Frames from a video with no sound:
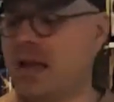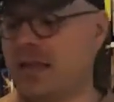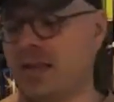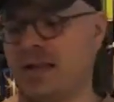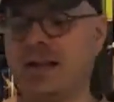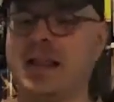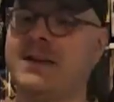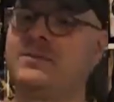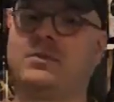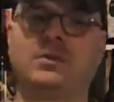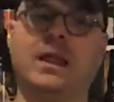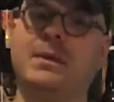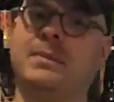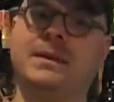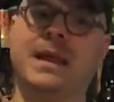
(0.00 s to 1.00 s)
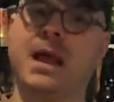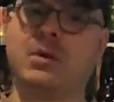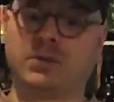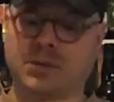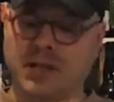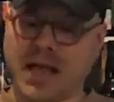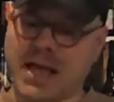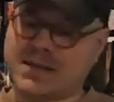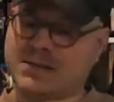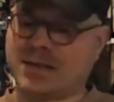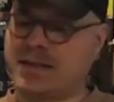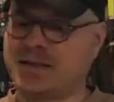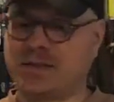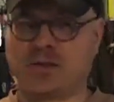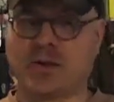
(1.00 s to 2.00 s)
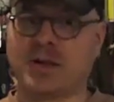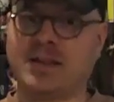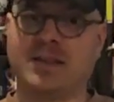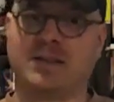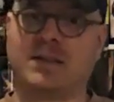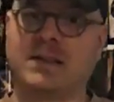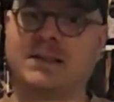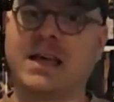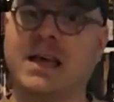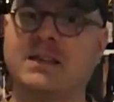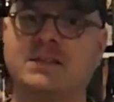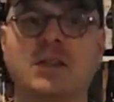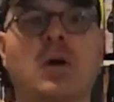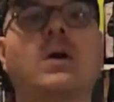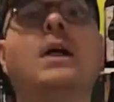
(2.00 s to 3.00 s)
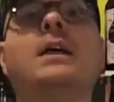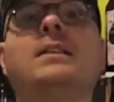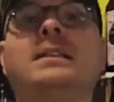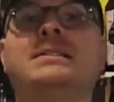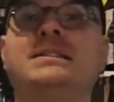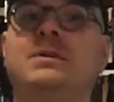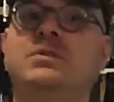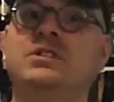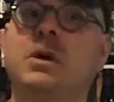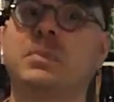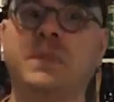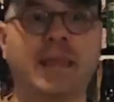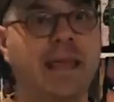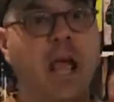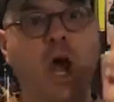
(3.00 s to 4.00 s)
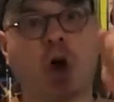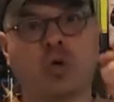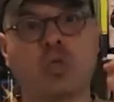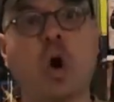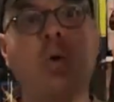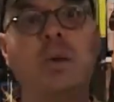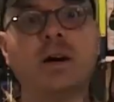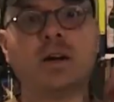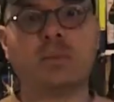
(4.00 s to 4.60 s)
They never let me down with glass lacing or anything like that. So let's see what's up in the aroma